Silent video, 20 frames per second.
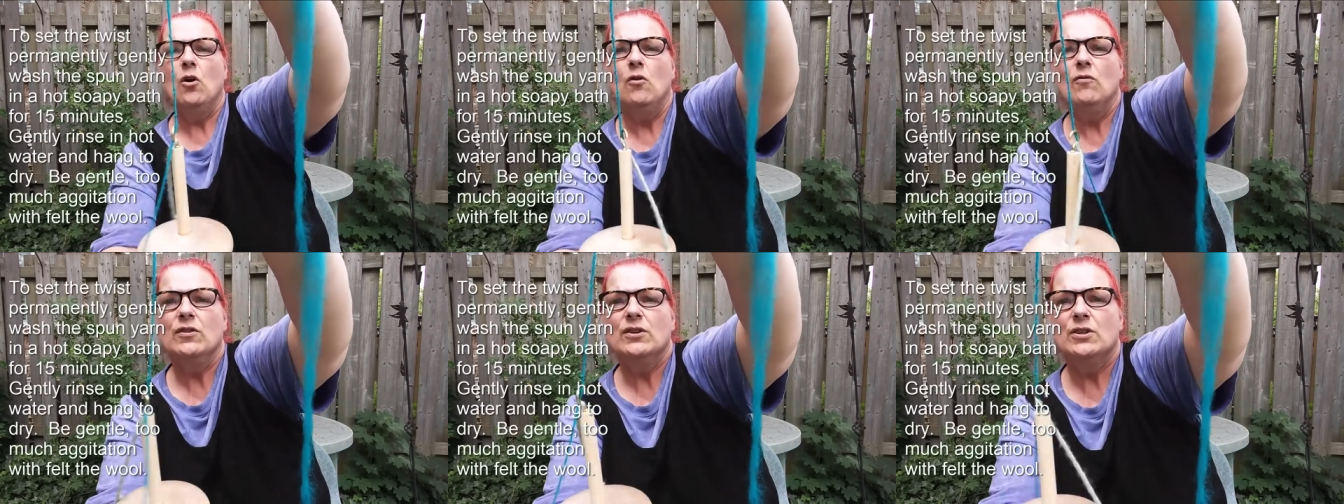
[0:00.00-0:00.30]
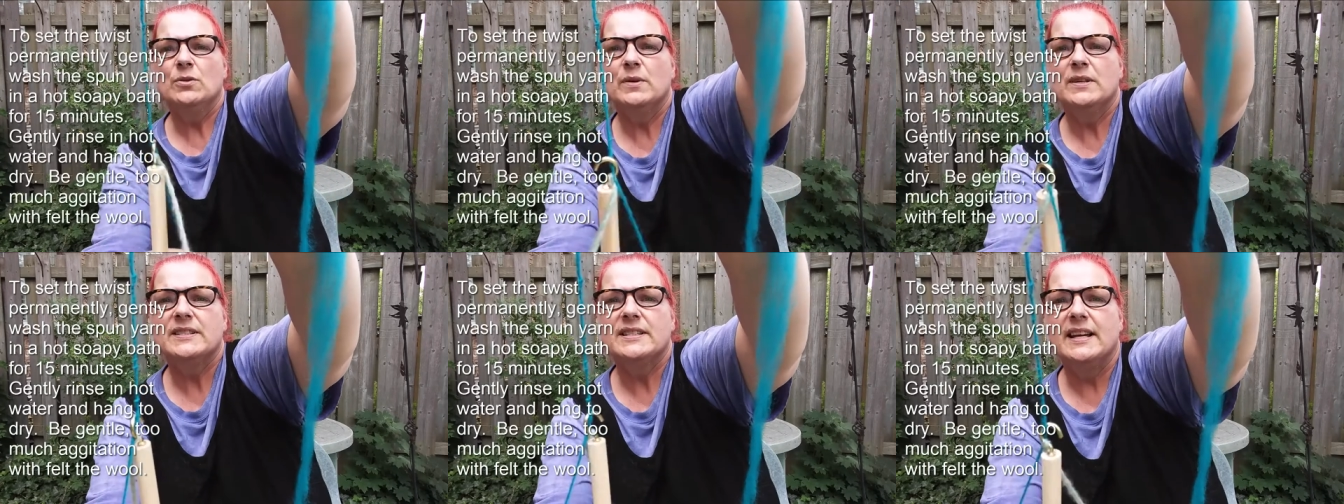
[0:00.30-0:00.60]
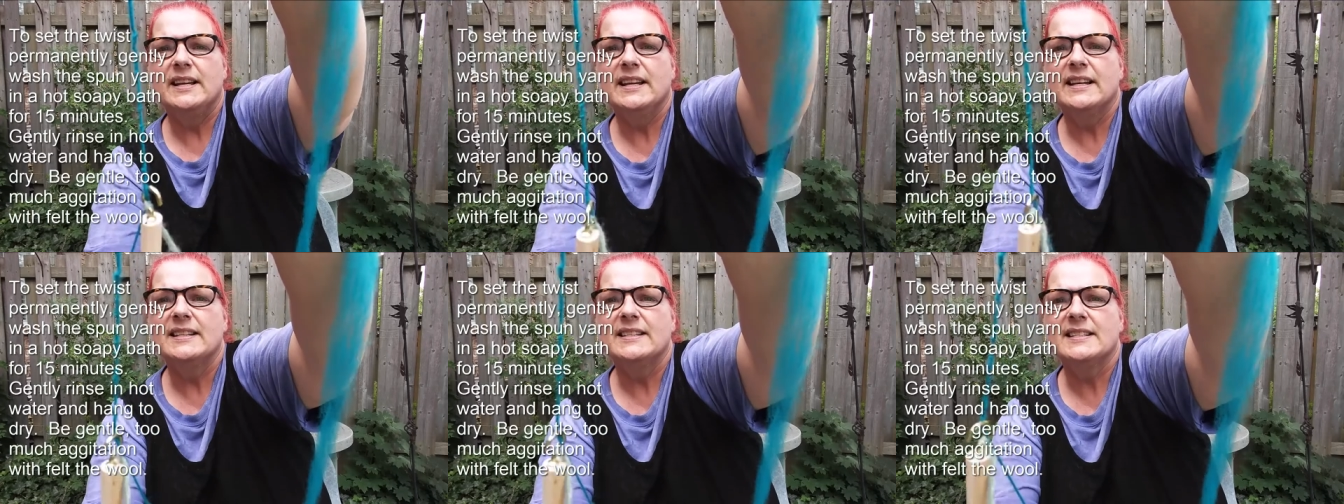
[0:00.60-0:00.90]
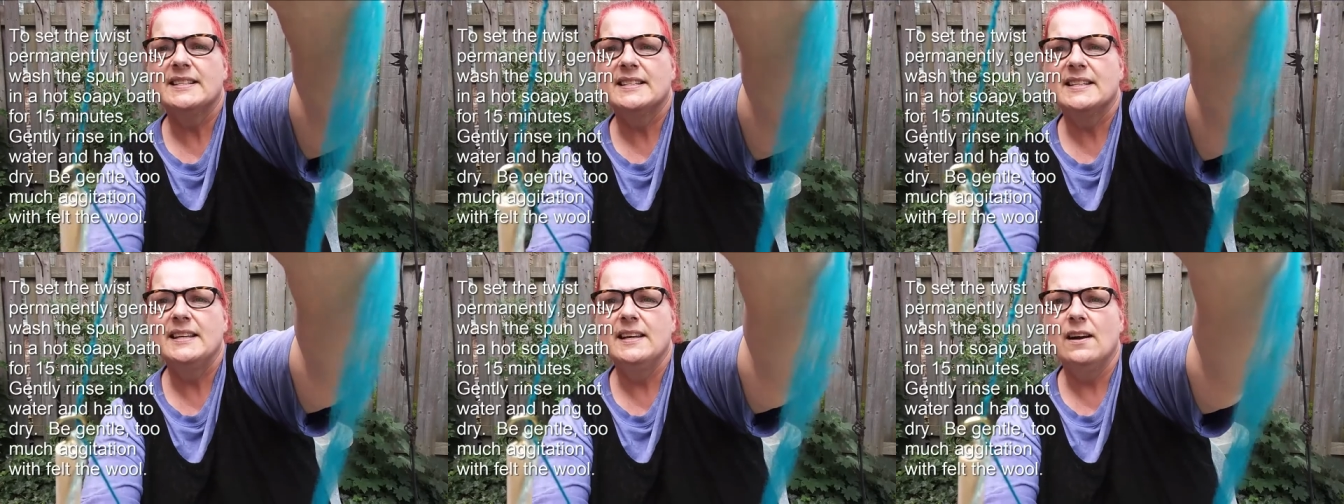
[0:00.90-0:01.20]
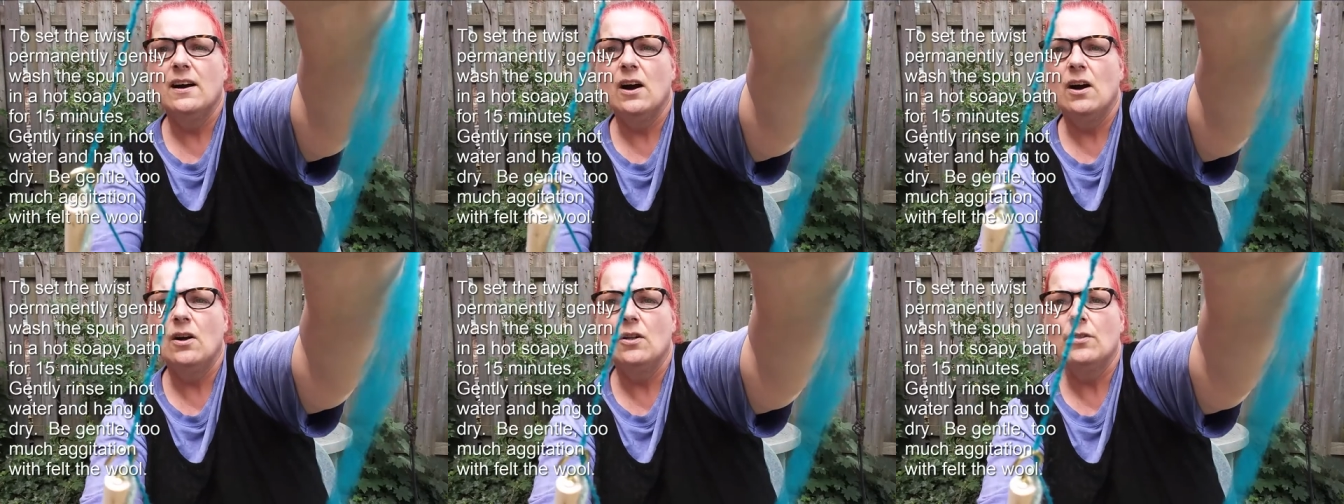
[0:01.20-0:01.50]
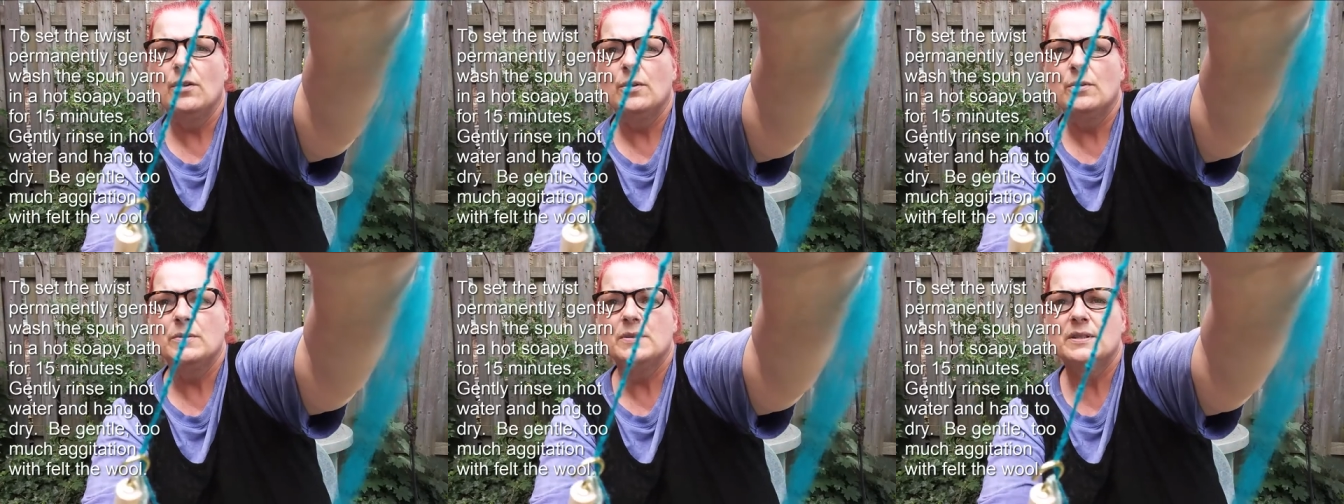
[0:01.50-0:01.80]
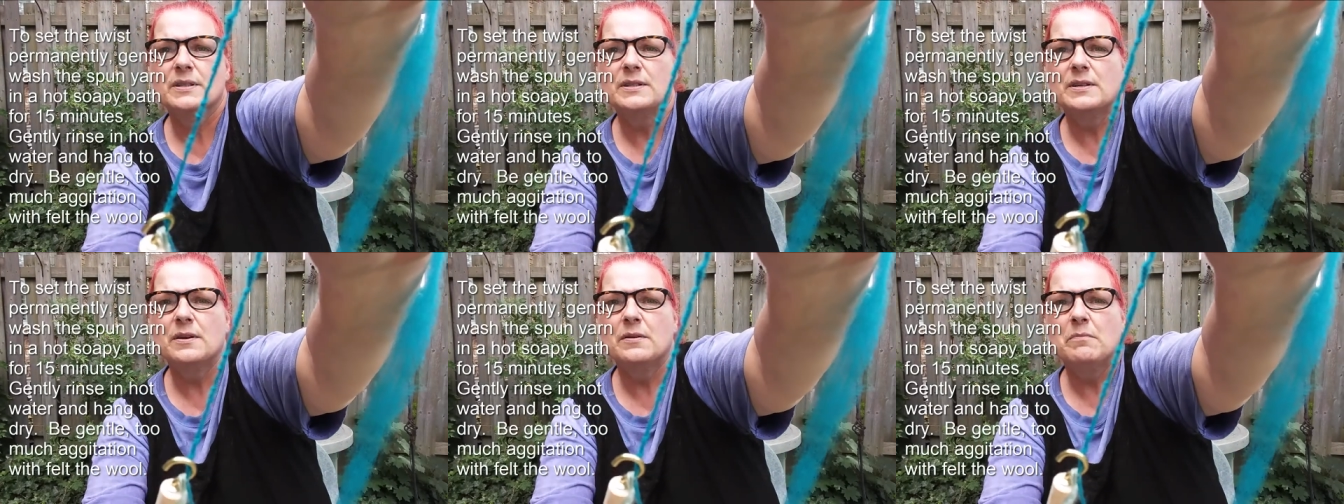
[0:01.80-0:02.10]
over twist, and you can see all
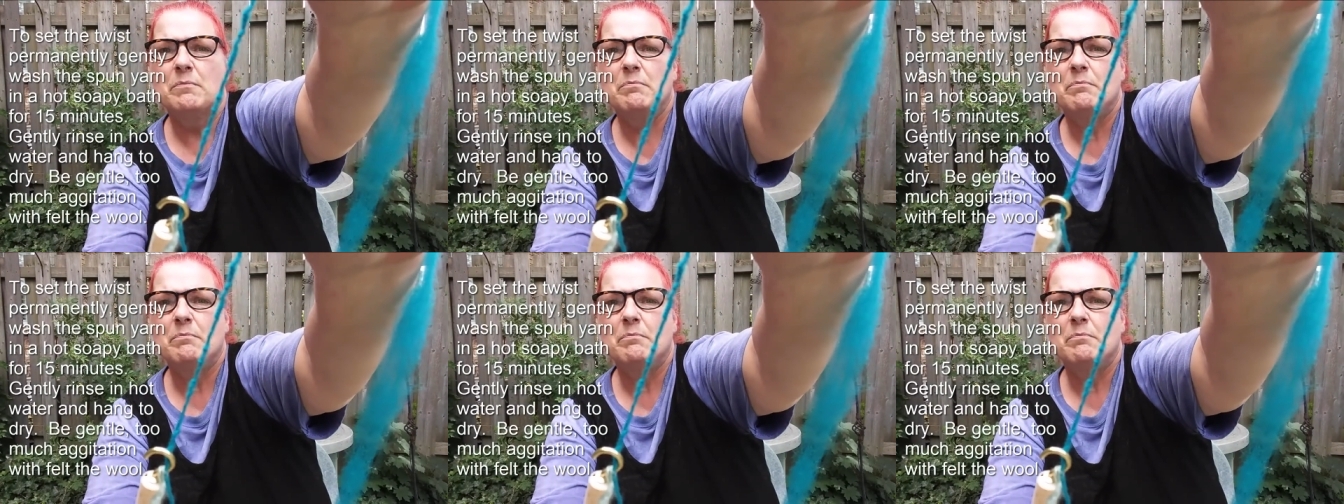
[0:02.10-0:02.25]
those